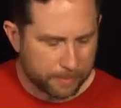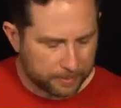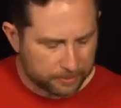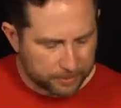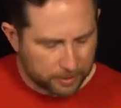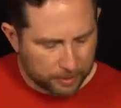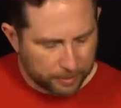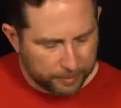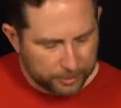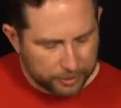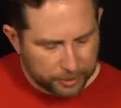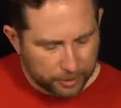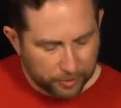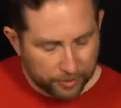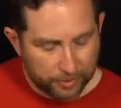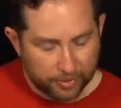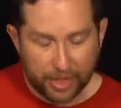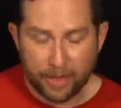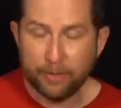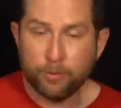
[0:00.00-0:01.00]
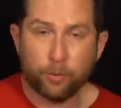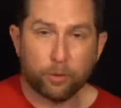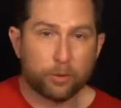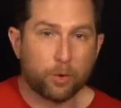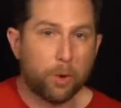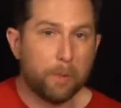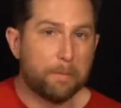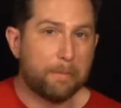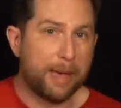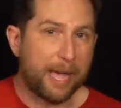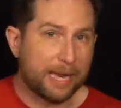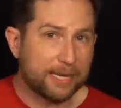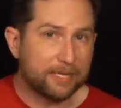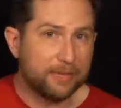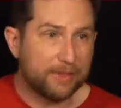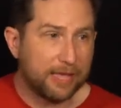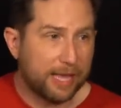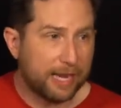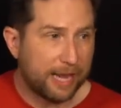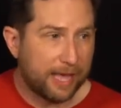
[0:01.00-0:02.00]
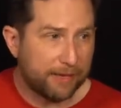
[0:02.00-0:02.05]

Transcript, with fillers: So let me show you that. We're going back to that